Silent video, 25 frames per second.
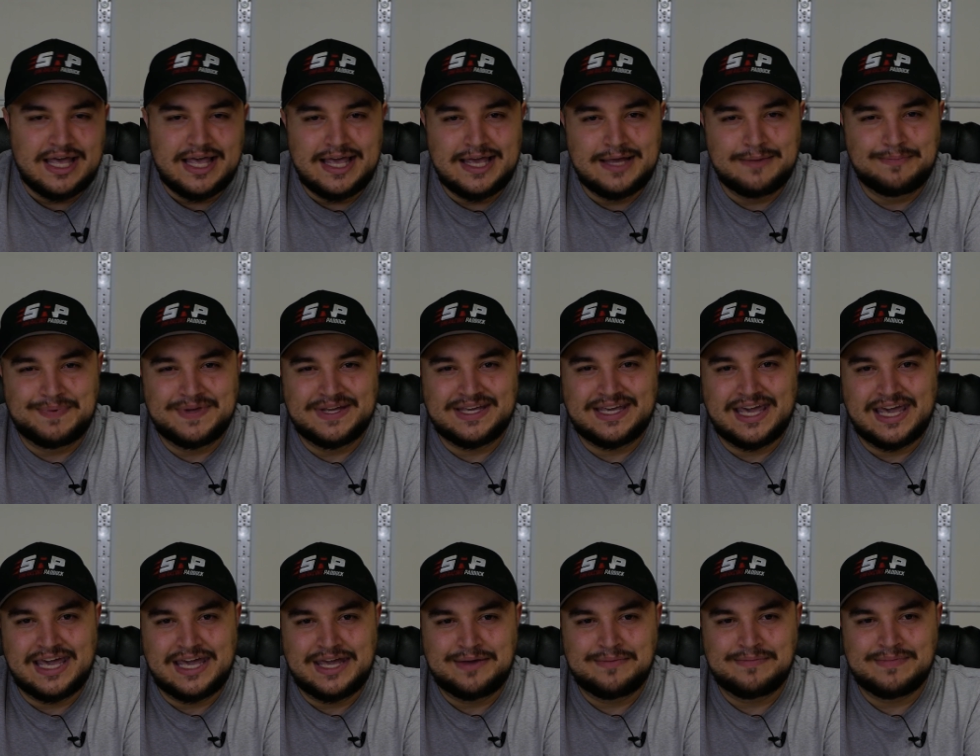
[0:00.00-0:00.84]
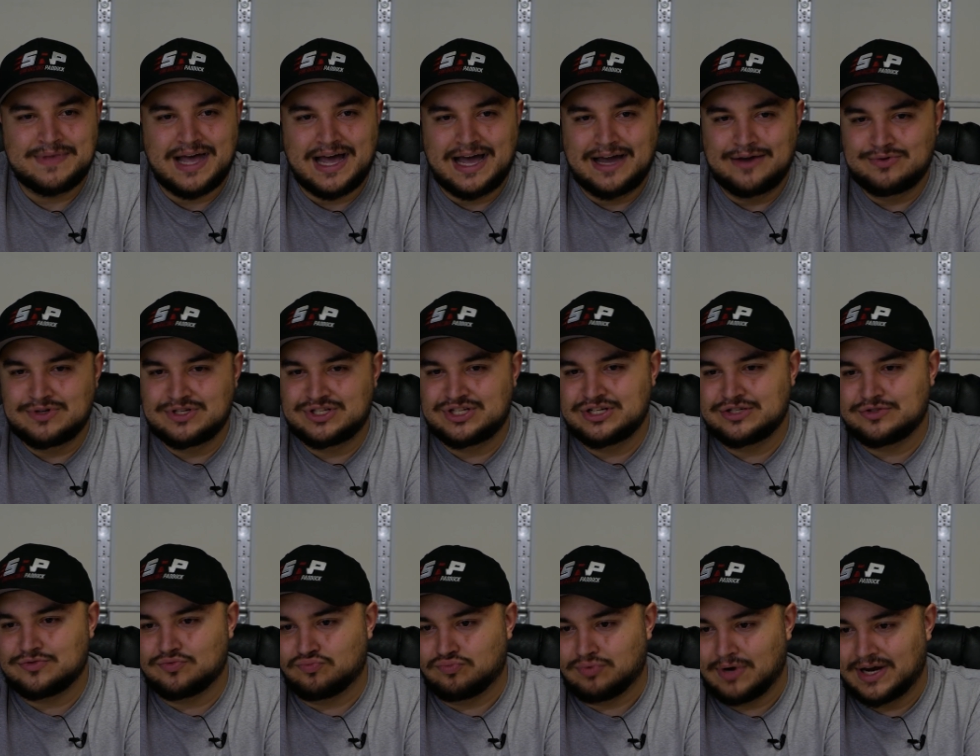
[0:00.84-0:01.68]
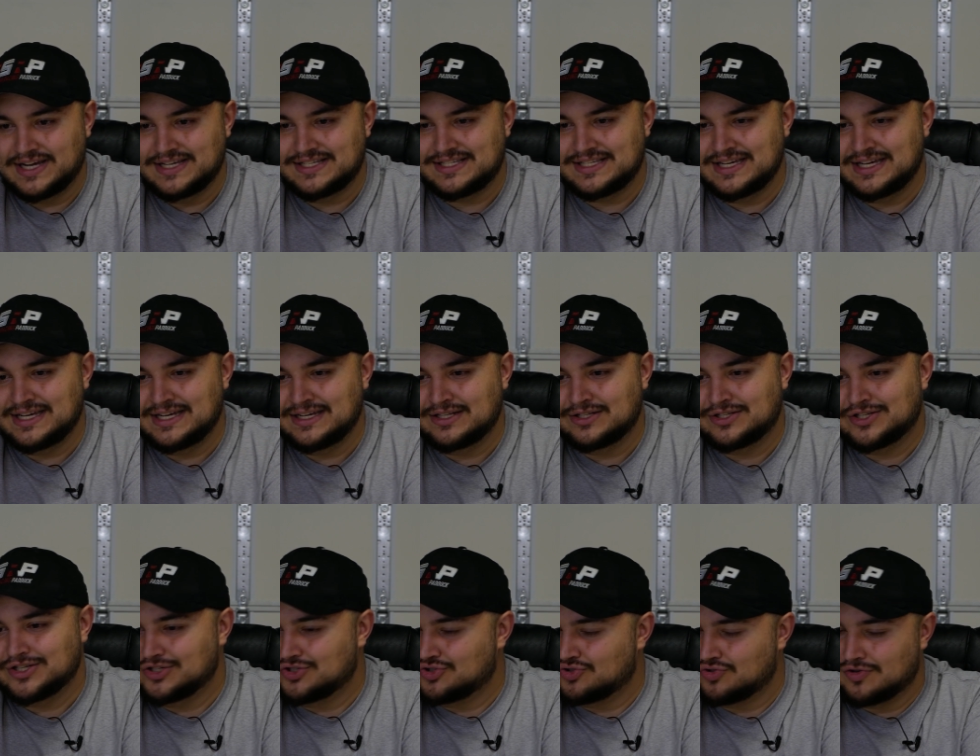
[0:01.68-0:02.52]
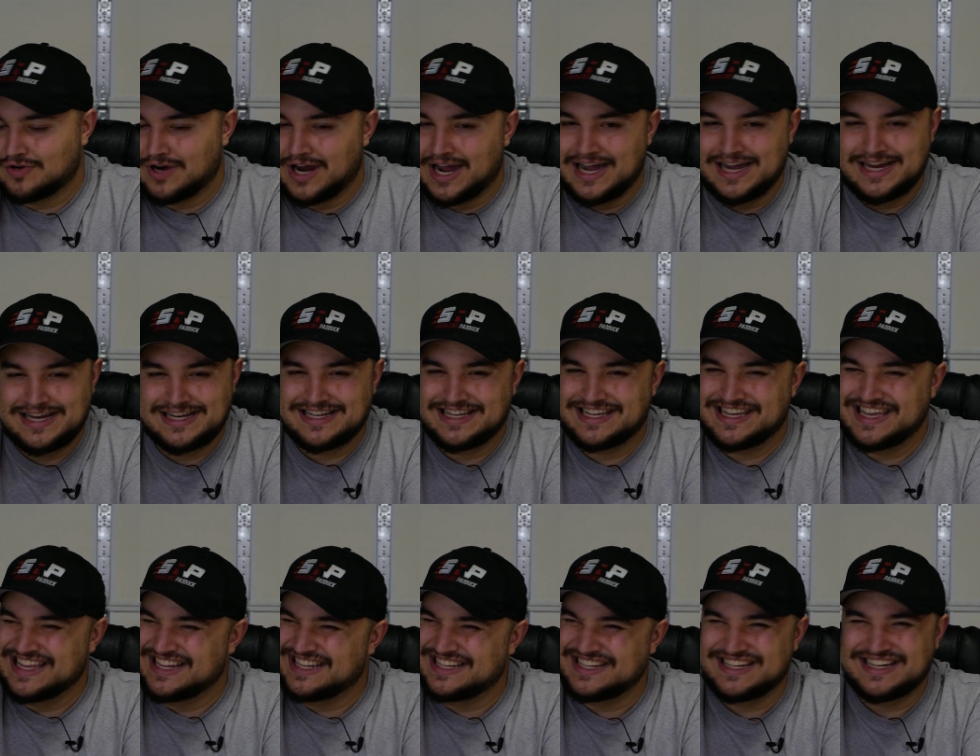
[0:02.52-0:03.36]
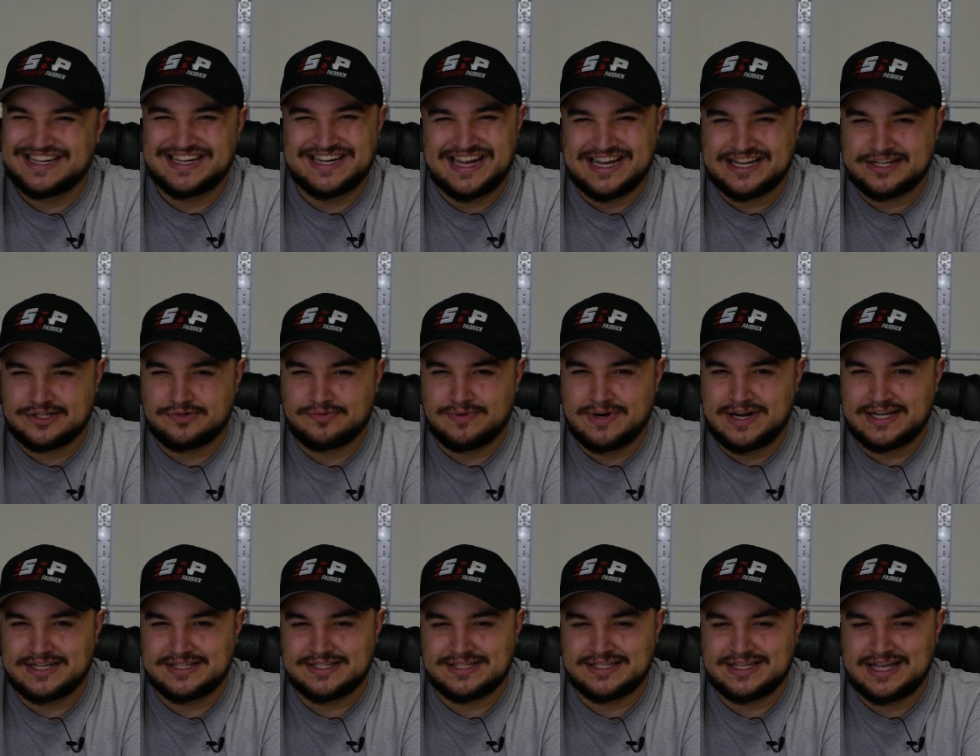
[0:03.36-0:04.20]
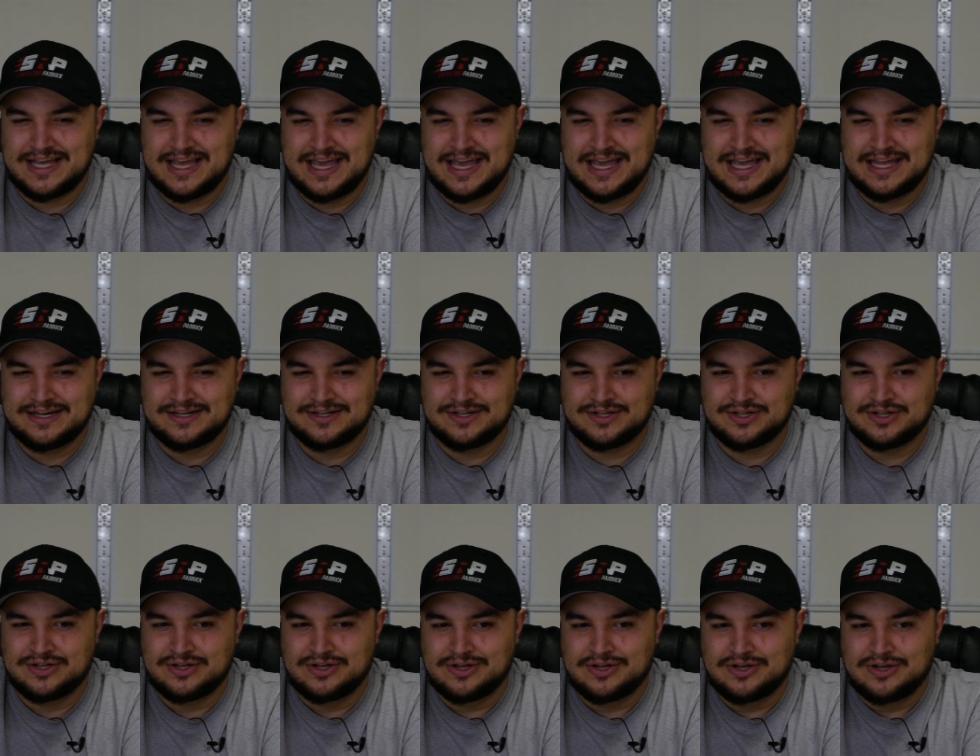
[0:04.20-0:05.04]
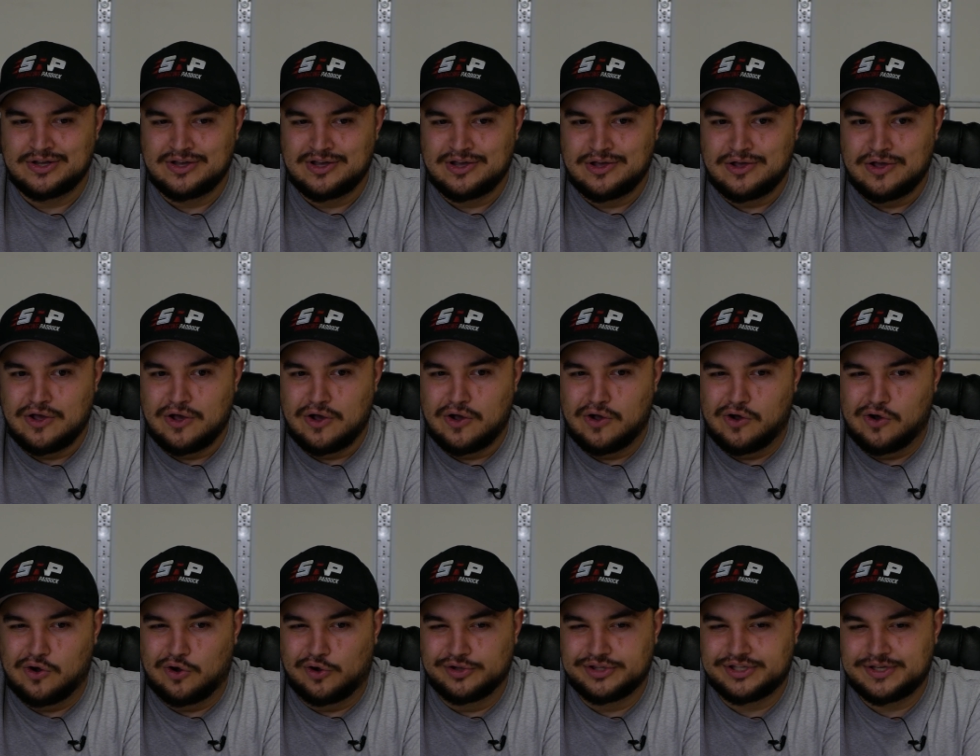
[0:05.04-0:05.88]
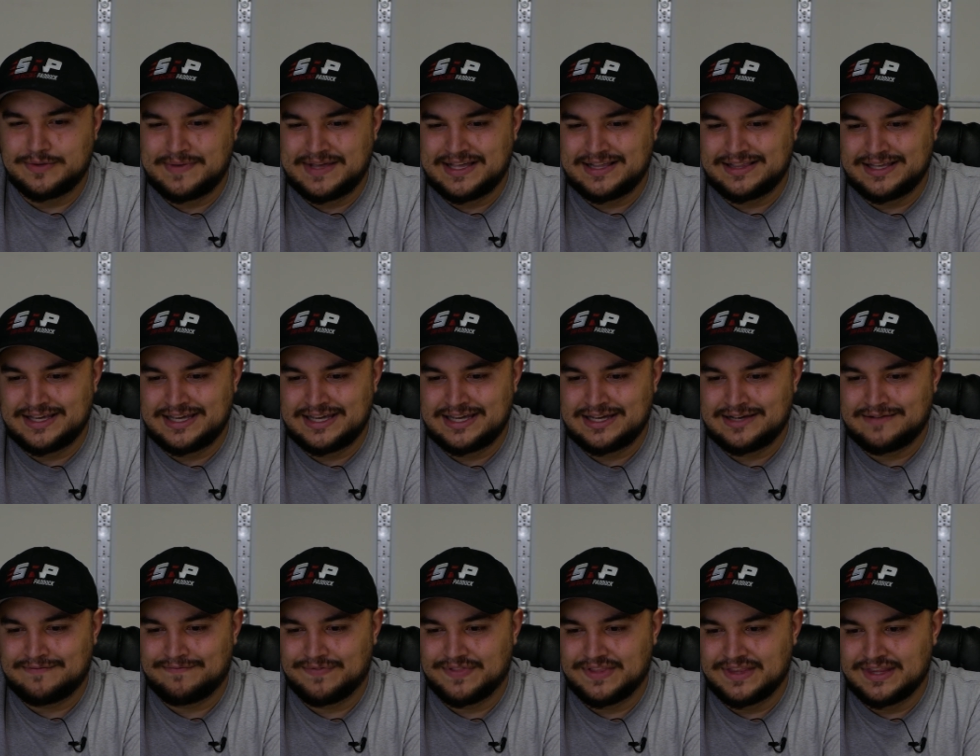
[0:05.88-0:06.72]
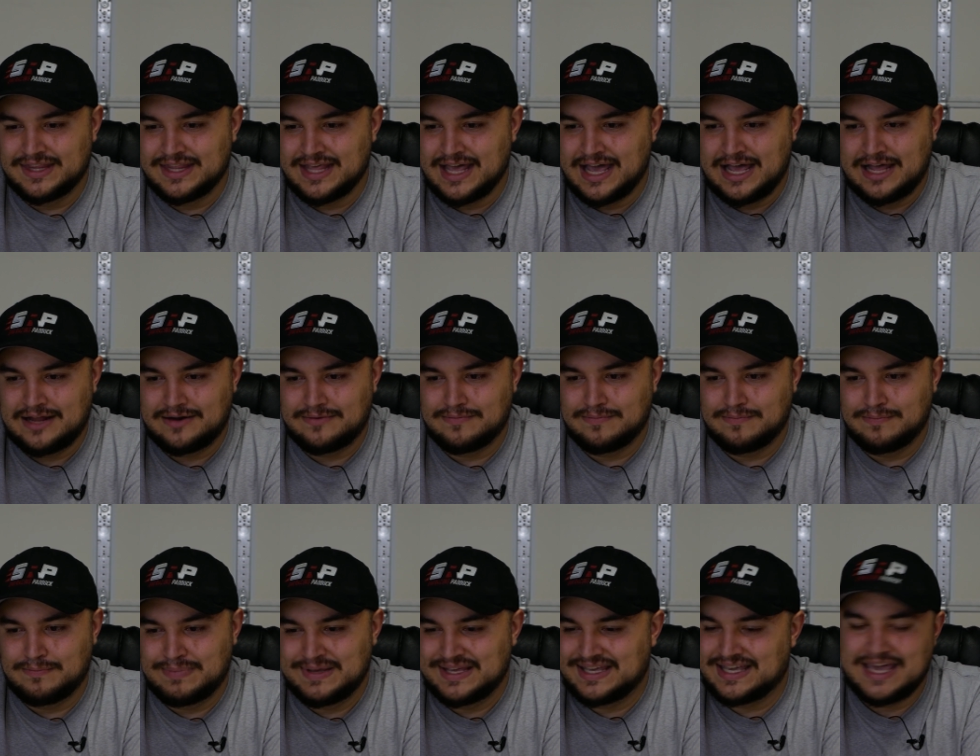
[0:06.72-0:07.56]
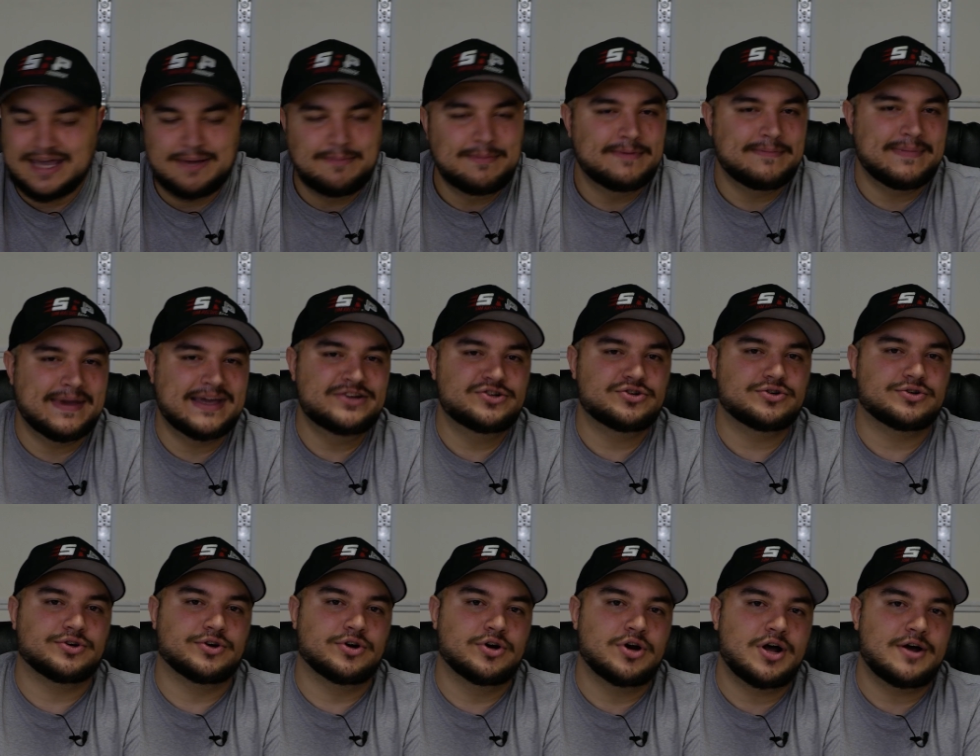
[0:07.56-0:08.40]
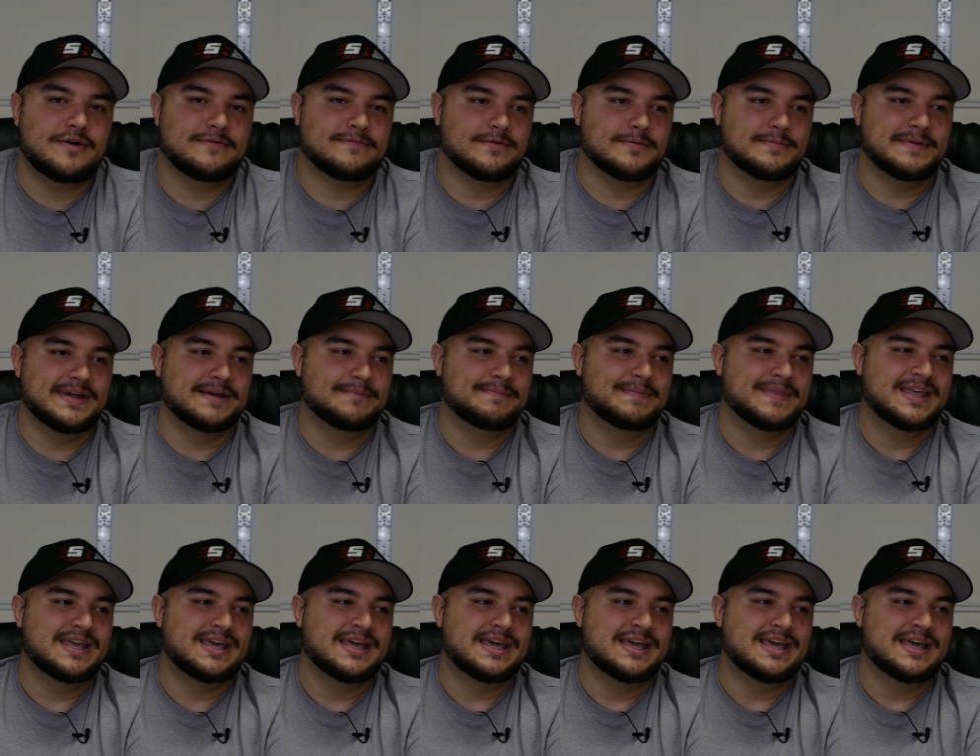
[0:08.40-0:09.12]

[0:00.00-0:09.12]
It became, I was just racing to try to get to the next race. And ultimately, that became a major turnoff for me.